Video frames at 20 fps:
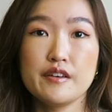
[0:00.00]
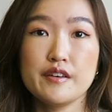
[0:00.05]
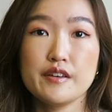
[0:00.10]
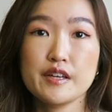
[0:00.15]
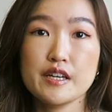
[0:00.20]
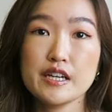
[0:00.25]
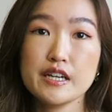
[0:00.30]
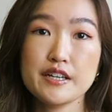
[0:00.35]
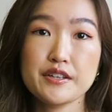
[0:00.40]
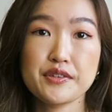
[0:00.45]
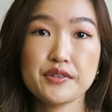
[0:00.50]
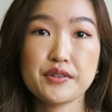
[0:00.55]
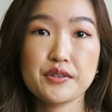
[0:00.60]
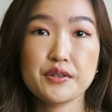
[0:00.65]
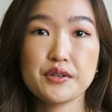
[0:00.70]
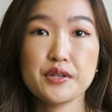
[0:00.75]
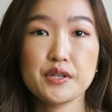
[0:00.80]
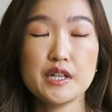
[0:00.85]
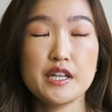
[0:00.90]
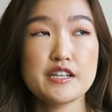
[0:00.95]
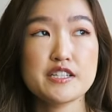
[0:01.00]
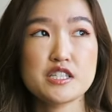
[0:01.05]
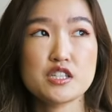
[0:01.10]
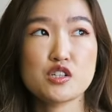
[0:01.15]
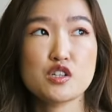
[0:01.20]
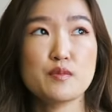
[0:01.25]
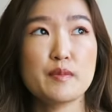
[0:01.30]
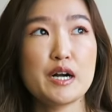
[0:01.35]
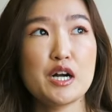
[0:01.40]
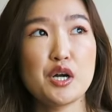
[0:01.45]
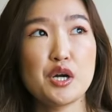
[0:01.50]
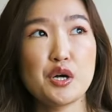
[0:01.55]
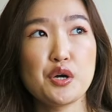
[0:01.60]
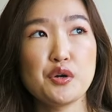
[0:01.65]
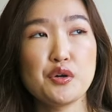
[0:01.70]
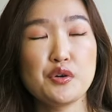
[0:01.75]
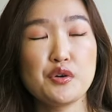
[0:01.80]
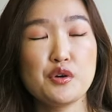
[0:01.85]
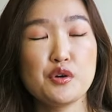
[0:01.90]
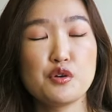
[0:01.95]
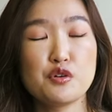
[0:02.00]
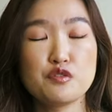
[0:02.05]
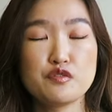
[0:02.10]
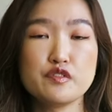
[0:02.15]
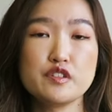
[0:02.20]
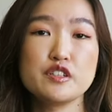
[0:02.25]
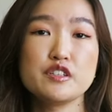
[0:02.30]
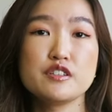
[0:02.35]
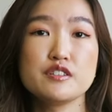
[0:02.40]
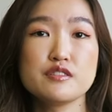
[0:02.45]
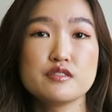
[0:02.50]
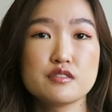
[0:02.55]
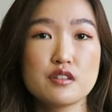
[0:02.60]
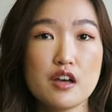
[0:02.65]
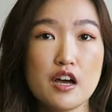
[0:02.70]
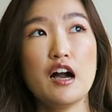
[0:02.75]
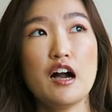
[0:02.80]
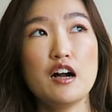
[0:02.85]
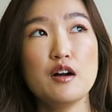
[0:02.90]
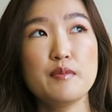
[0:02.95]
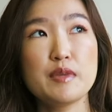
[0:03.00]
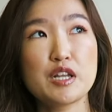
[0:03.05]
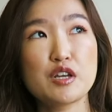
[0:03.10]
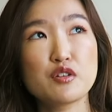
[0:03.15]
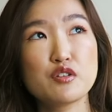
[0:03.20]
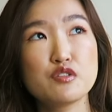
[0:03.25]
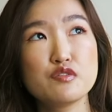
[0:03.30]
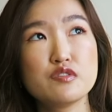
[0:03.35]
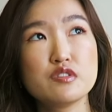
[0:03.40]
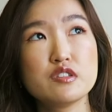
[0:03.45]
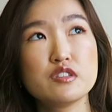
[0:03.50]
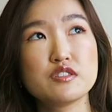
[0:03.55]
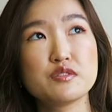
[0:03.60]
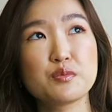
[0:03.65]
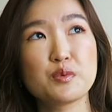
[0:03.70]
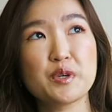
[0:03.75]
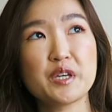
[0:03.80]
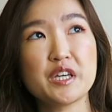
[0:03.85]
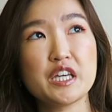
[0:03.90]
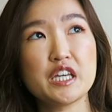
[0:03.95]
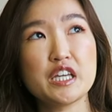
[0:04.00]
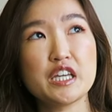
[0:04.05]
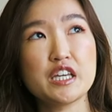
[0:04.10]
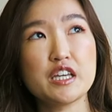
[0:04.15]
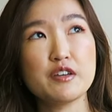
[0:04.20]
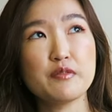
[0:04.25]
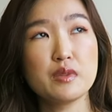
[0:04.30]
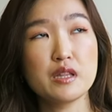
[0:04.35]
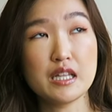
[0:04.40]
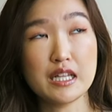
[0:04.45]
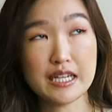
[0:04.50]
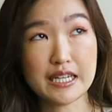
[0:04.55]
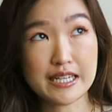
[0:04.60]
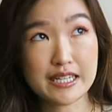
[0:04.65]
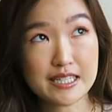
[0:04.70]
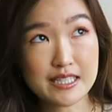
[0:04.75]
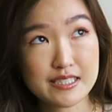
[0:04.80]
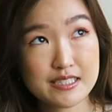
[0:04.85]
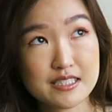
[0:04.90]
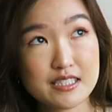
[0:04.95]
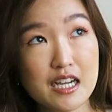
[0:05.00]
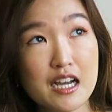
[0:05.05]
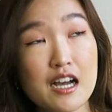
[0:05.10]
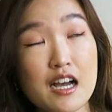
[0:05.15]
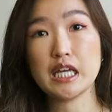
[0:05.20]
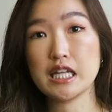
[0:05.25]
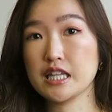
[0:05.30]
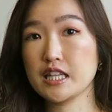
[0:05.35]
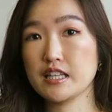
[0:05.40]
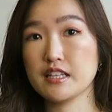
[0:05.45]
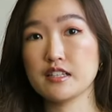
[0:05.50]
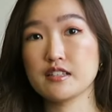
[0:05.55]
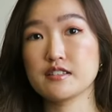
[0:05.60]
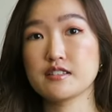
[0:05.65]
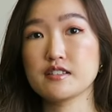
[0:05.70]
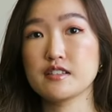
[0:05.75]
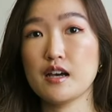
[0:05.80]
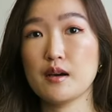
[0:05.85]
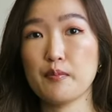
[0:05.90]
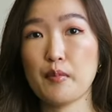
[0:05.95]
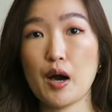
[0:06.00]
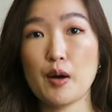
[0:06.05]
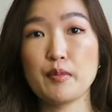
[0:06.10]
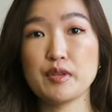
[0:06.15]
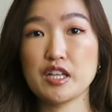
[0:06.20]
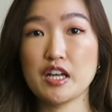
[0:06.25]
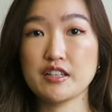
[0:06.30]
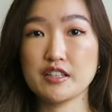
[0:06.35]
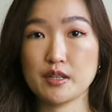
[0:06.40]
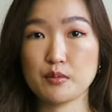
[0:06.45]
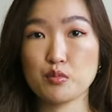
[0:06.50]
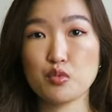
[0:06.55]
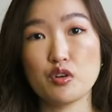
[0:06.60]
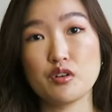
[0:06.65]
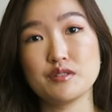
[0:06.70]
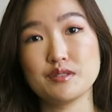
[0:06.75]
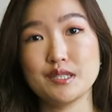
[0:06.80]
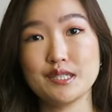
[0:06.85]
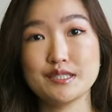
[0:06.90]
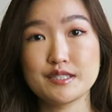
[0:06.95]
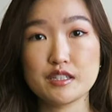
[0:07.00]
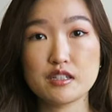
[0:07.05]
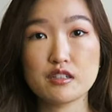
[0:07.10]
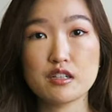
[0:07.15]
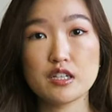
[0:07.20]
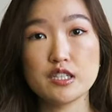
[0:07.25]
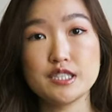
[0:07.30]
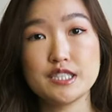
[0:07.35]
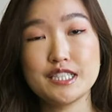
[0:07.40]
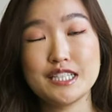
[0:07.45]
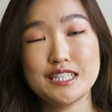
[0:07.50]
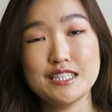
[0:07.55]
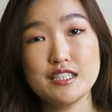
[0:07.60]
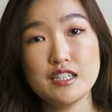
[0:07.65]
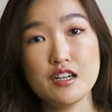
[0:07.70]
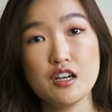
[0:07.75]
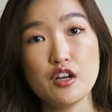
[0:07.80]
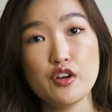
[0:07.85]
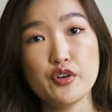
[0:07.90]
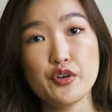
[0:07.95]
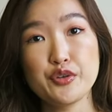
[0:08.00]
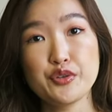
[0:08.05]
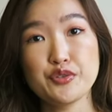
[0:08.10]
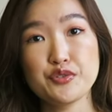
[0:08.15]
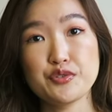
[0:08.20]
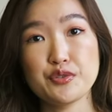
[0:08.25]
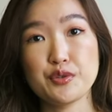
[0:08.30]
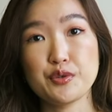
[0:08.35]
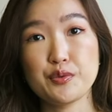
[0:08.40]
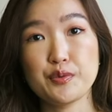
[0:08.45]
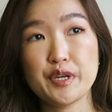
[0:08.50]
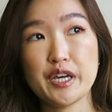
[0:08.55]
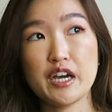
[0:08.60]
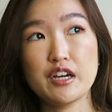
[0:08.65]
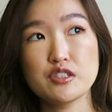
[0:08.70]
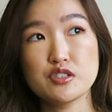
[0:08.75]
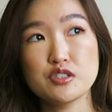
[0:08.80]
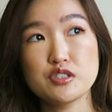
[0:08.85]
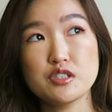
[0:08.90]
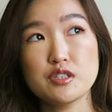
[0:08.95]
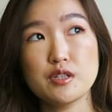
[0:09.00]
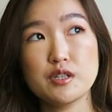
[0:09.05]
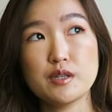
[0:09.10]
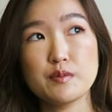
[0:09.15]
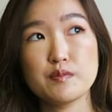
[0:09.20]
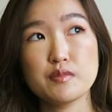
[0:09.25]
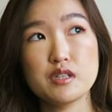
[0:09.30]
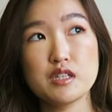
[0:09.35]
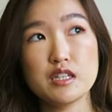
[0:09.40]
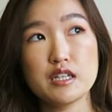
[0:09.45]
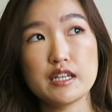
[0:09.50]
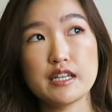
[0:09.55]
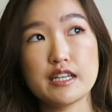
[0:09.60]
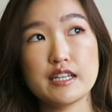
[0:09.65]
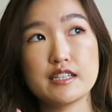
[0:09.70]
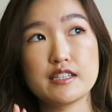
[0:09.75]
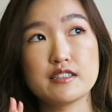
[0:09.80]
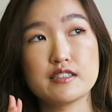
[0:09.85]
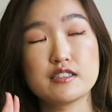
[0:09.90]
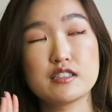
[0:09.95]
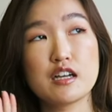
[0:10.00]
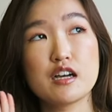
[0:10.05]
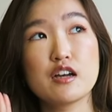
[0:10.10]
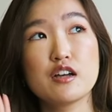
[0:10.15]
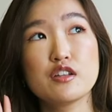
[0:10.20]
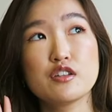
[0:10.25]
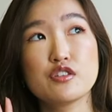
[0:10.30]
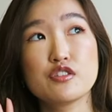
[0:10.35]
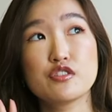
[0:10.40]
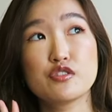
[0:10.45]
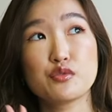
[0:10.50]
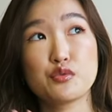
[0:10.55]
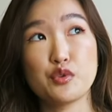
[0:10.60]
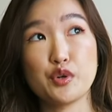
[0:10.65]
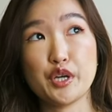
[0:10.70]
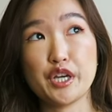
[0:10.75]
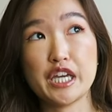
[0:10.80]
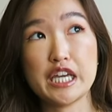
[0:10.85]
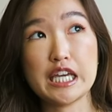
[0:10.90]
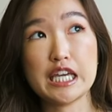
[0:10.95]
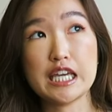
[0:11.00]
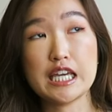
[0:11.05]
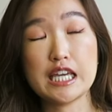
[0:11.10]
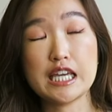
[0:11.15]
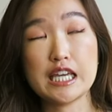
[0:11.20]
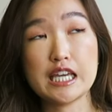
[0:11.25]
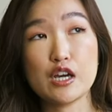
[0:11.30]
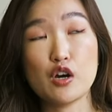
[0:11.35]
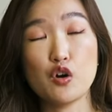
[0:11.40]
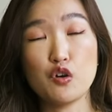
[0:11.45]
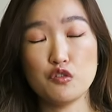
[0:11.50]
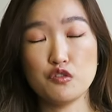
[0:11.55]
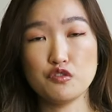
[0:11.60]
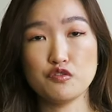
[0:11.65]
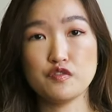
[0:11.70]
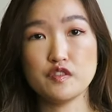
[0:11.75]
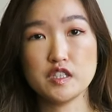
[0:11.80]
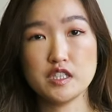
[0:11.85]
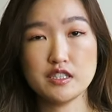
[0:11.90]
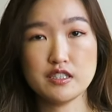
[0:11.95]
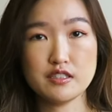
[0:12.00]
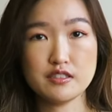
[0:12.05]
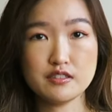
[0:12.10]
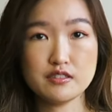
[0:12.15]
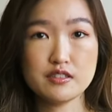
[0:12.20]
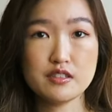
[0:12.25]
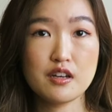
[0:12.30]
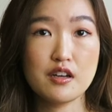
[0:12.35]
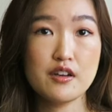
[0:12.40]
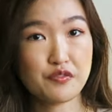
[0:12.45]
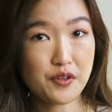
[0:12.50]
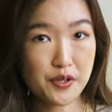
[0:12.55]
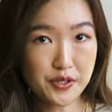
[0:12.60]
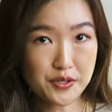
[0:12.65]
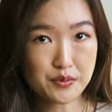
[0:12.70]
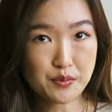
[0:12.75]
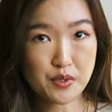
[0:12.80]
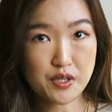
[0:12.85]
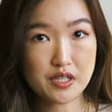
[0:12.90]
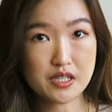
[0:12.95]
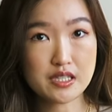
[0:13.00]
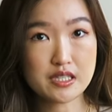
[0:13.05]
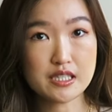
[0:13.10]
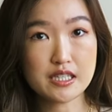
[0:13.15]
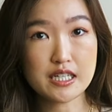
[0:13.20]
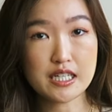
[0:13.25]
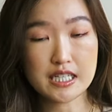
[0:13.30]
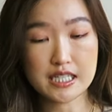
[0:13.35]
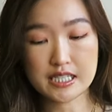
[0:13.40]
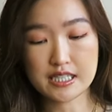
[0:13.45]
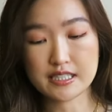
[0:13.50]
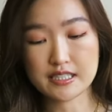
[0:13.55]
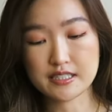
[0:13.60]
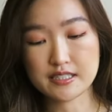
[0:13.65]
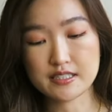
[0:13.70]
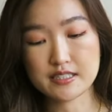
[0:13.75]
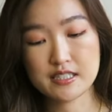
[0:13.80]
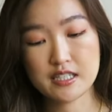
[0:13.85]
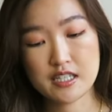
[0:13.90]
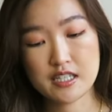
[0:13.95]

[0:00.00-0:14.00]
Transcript: Okay, so let's talk about offers. How many offers we placed in this apartment hunting process in London? So we actually placed 3 offers. The first one is